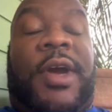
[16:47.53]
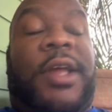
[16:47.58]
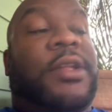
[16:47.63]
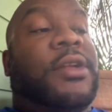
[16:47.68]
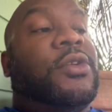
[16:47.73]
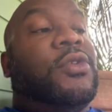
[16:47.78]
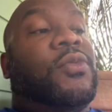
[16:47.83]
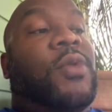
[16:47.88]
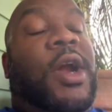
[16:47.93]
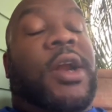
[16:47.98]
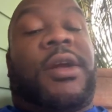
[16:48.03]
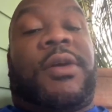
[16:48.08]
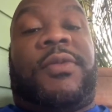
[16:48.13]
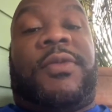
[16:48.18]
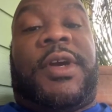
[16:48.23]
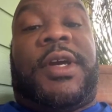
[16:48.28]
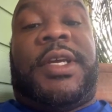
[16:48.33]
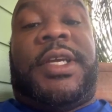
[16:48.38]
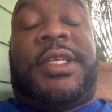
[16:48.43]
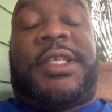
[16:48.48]
whether you're
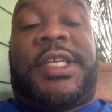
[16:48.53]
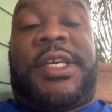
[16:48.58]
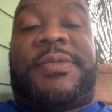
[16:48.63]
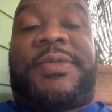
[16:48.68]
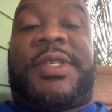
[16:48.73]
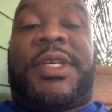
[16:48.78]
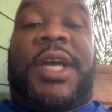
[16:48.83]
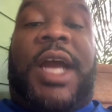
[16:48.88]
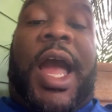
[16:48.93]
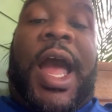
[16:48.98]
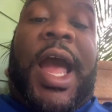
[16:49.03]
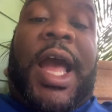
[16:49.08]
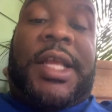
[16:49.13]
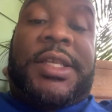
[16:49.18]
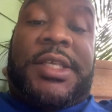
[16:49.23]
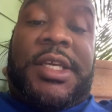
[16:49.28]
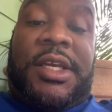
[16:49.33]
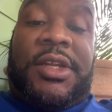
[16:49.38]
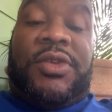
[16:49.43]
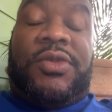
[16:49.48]
working with Egyptian
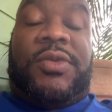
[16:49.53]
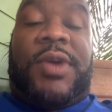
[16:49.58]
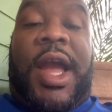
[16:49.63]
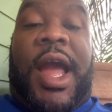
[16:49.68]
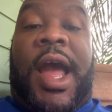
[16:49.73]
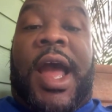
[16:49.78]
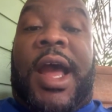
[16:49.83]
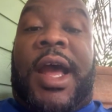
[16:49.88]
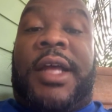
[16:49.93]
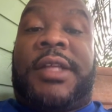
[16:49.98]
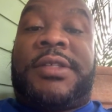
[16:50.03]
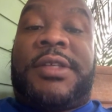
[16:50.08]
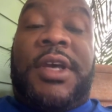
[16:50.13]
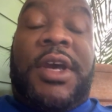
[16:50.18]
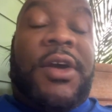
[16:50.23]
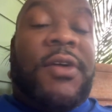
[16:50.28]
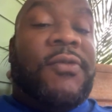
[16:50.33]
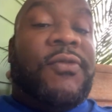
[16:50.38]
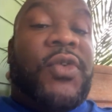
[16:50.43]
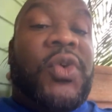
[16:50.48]
gods, Hindu gods,
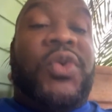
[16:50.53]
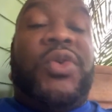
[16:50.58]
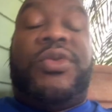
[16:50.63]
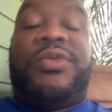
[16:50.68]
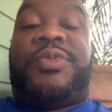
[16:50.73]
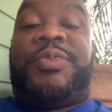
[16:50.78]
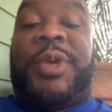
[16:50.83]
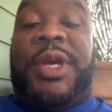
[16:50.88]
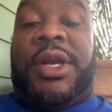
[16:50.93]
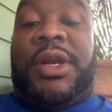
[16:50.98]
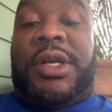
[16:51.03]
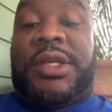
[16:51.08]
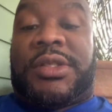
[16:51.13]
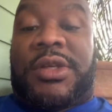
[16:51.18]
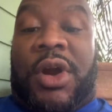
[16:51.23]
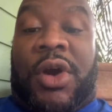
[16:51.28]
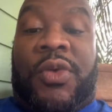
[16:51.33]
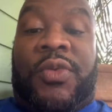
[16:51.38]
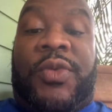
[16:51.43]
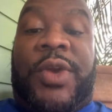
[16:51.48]
voodoo
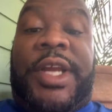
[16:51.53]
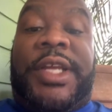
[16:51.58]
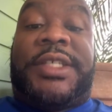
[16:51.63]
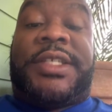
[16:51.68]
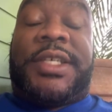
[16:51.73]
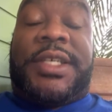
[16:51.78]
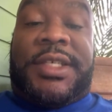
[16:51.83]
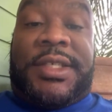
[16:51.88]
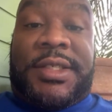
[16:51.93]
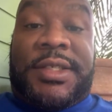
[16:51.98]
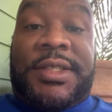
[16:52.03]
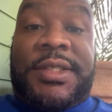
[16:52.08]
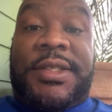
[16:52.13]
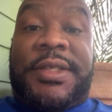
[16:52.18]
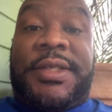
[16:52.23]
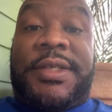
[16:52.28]
spirits, orishas,